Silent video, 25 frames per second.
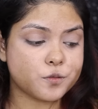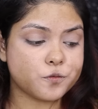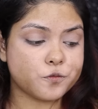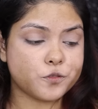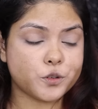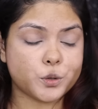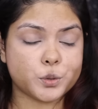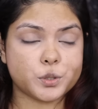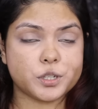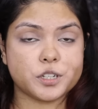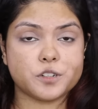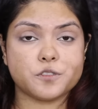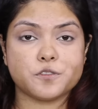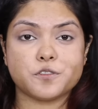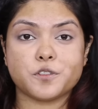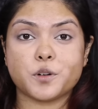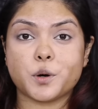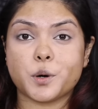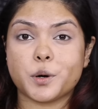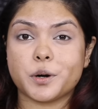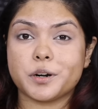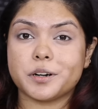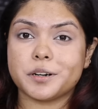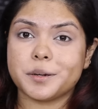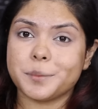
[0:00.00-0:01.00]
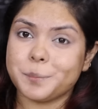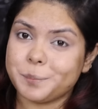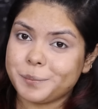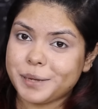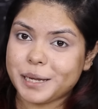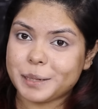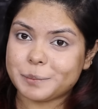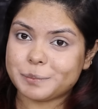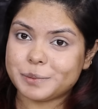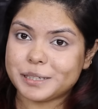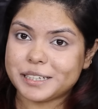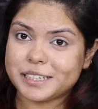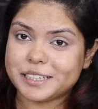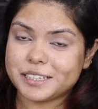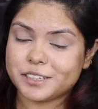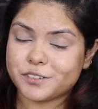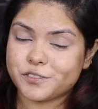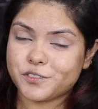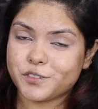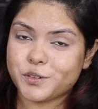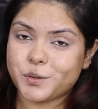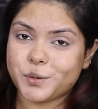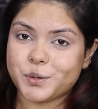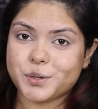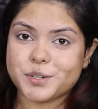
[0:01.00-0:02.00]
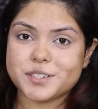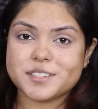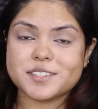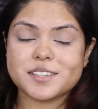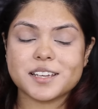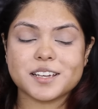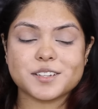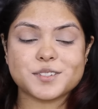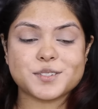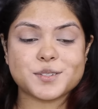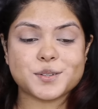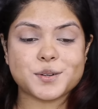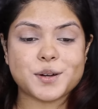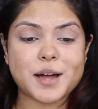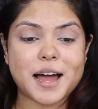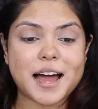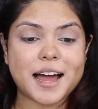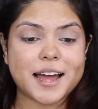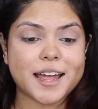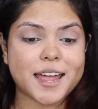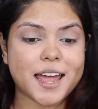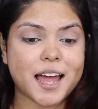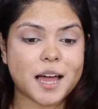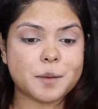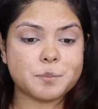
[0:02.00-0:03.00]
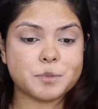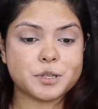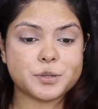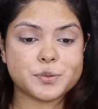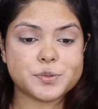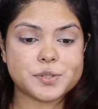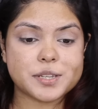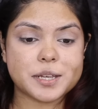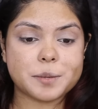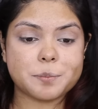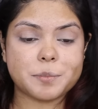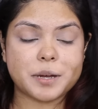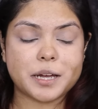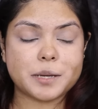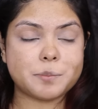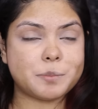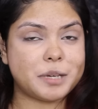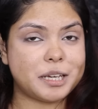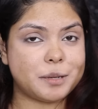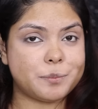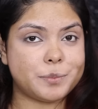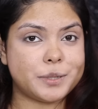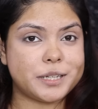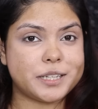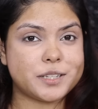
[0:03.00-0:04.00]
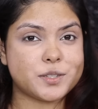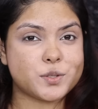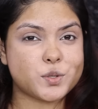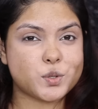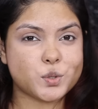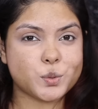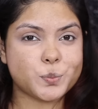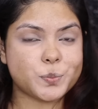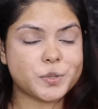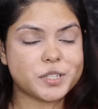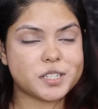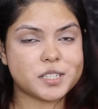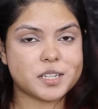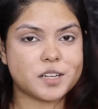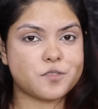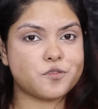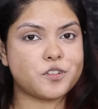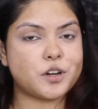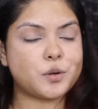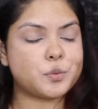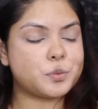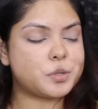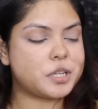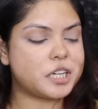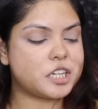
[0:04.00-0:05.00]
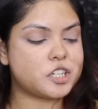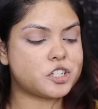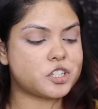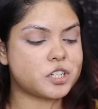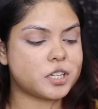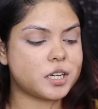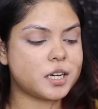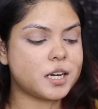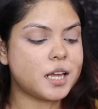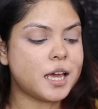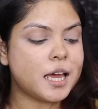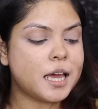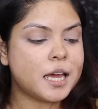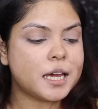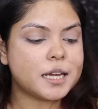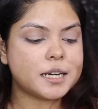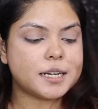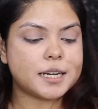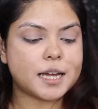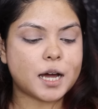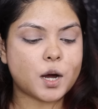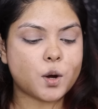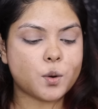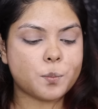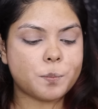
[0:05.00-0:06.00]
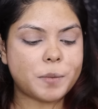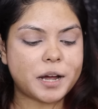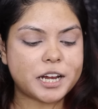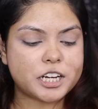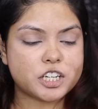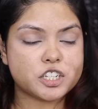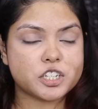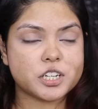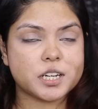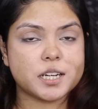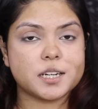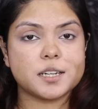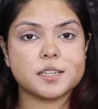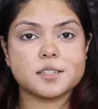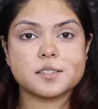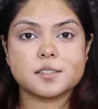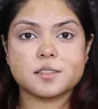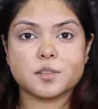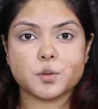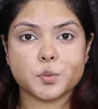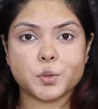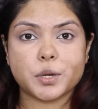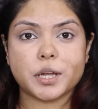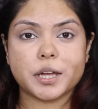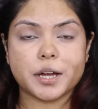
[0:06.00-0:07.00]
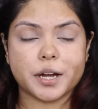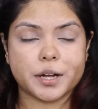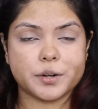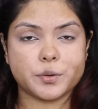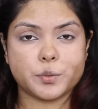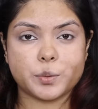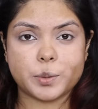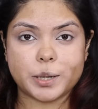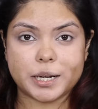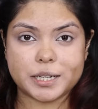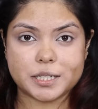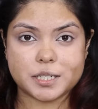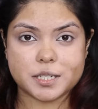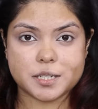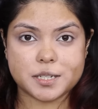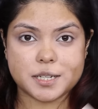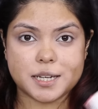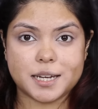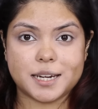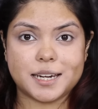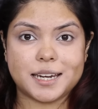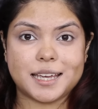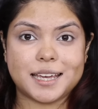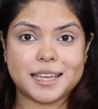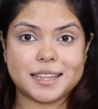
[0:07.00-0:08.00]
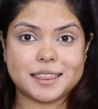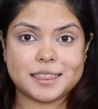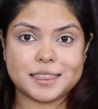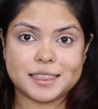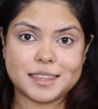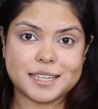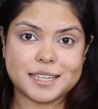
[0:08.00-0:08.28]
voted for Maybelline, of course. So I am using my Maybelline Super Stay Foundation. Now my shade is 310 in